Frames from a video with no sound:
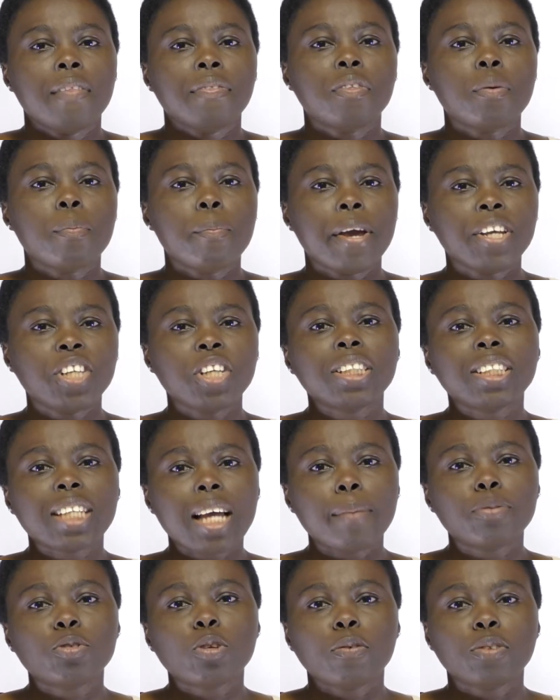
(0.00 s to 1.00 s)
The major
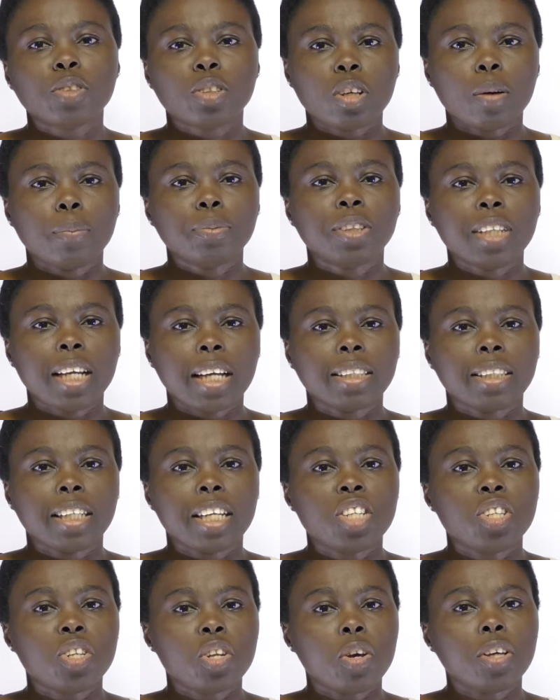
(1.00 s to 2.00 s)
types of subjects
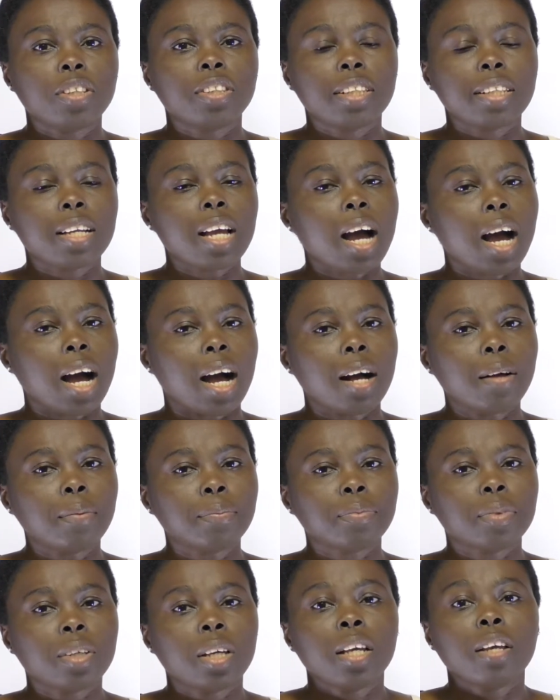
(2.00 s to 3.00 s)
in nursing are
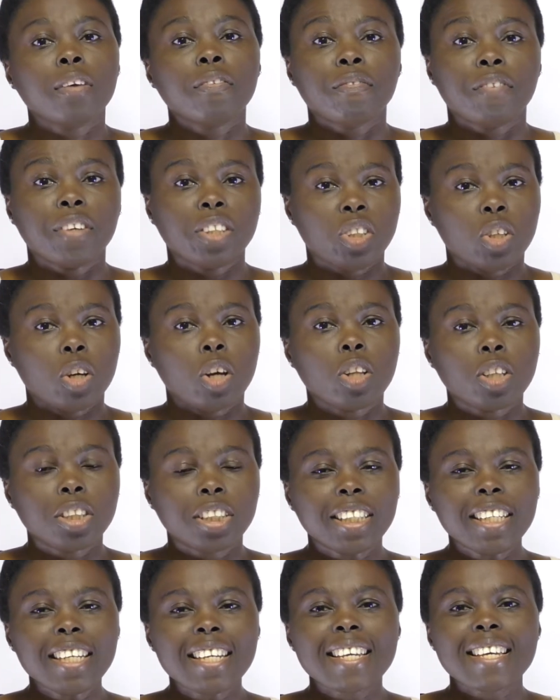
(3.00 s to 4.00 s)

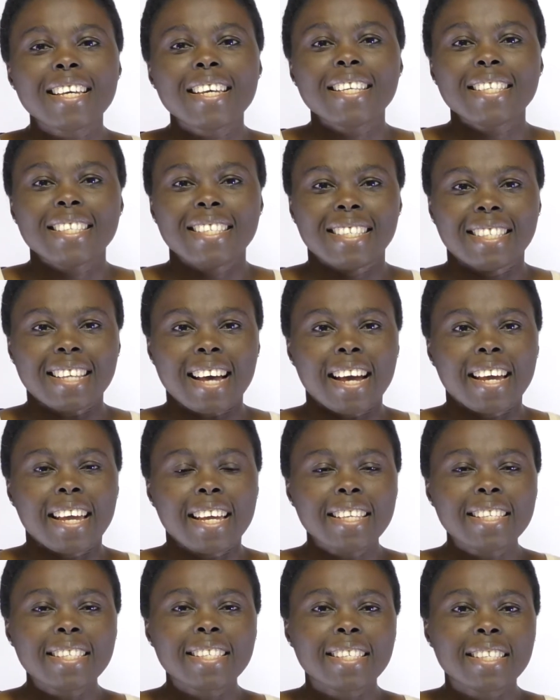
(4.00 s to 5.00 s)
physiology,
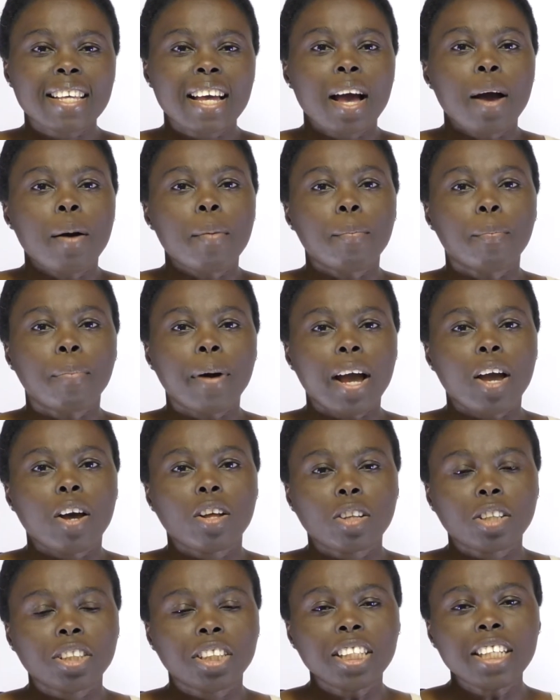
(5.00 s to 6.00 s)
science,
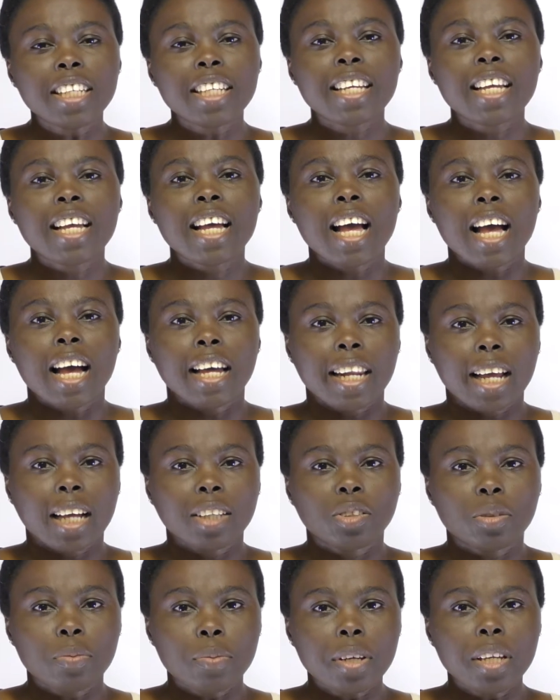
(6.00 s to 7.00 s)
biology,
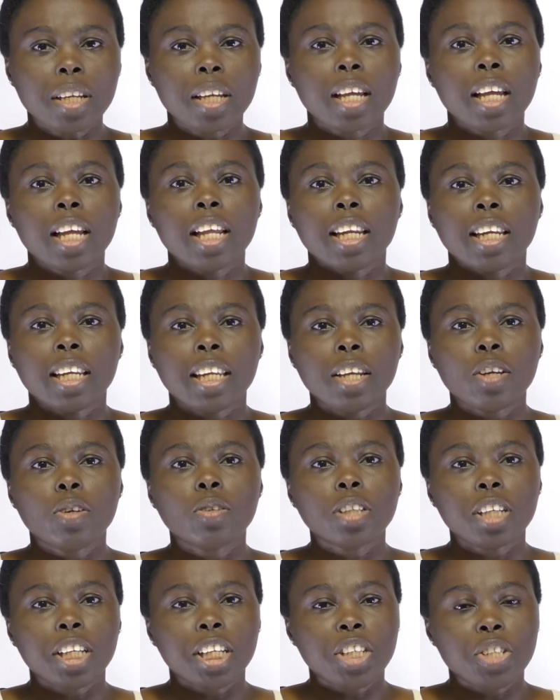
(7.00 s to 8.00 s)
anatomy,
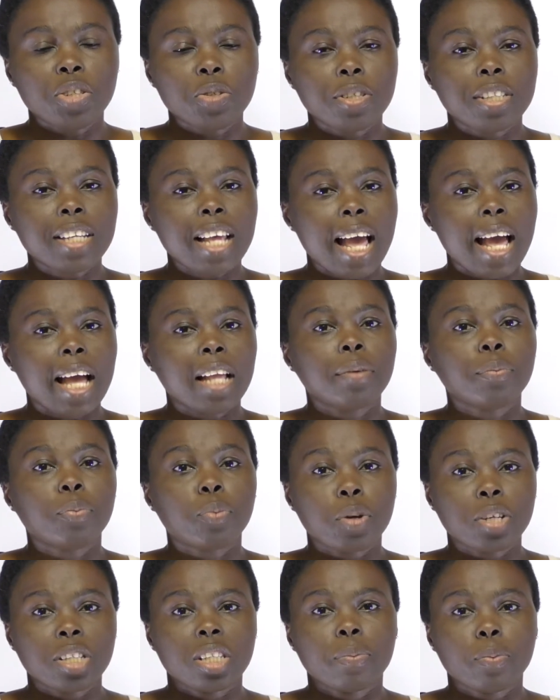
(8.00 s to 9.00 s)
legal issues, and
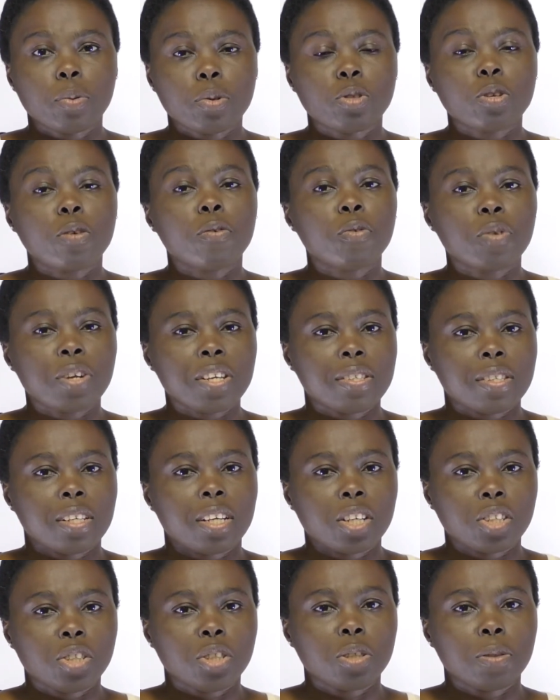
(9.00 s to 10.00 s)
principles of
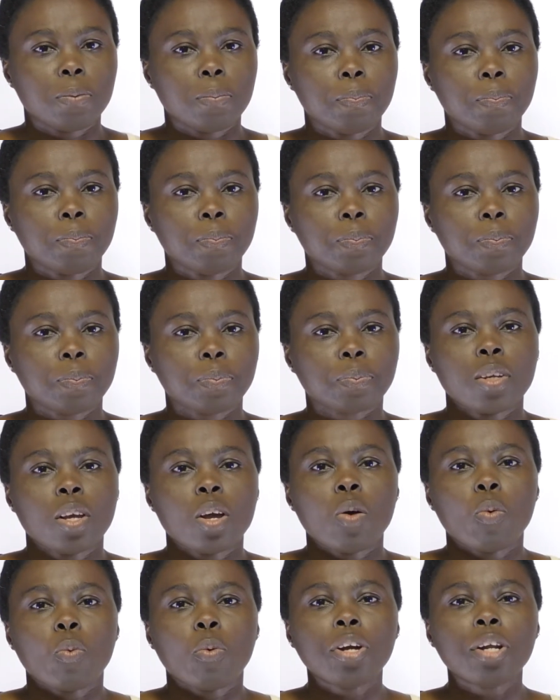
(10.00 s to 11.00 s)
research.
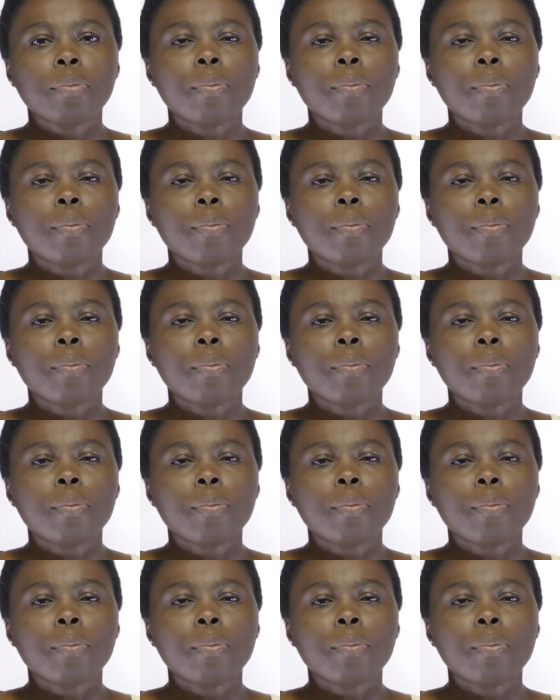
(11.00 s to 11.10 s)
What